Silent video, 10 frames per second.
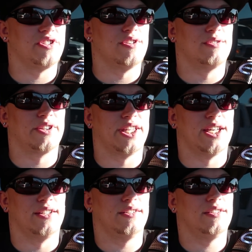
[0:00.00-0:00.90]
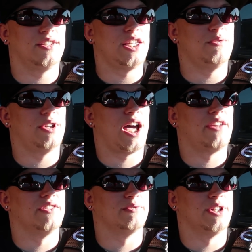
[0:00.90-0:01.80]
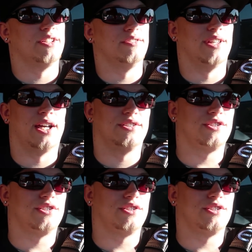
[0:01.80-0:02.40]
stoked that he went out of his way to do that.